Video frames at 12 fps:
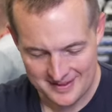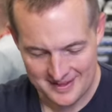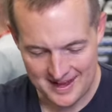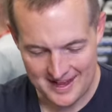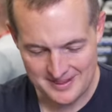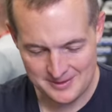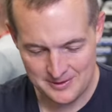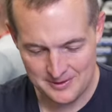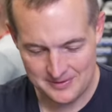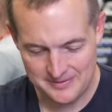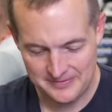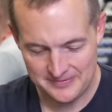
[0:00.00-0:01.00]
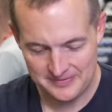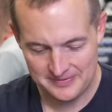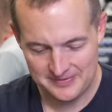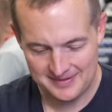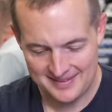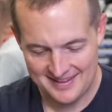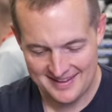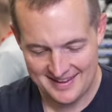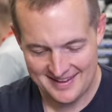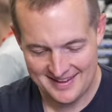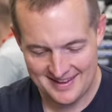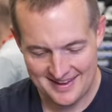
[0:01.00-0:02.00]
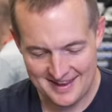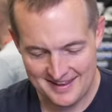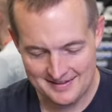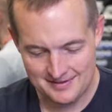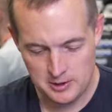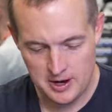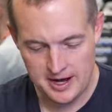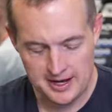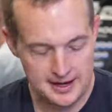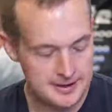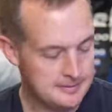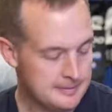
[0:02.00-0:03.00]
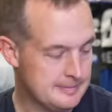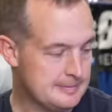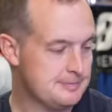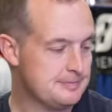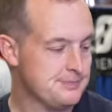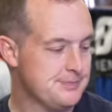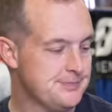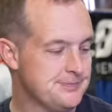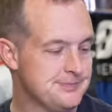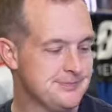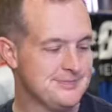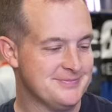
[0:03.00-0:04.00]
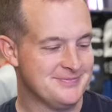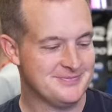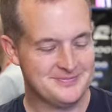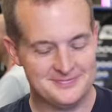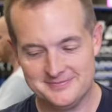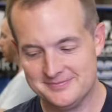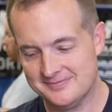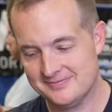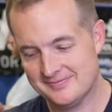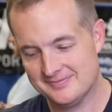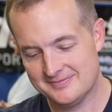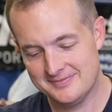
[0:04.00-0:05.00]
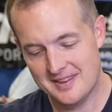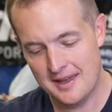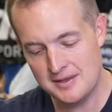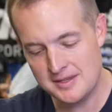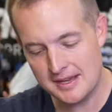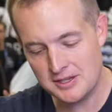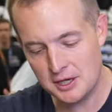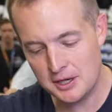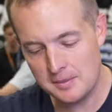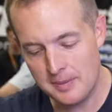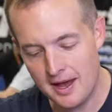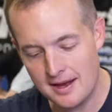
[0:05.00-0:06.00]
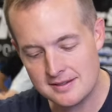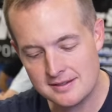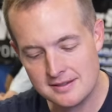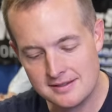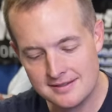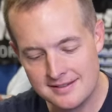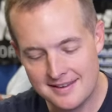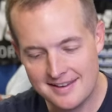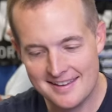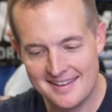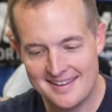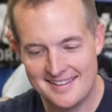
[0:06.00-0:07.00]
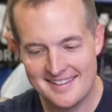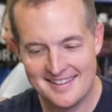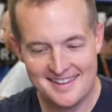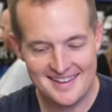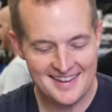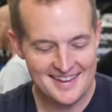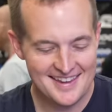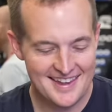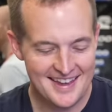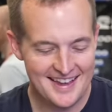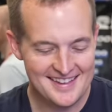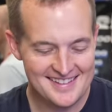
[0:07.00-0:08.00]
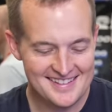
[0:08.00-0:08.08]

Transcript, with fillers: That's, That's really cool, cool though. That's a really cool card. Yeah, grading it. Look at that. Wow. It's wow. actually a good box. We're doing well, ladies and gentlemen. Yeah.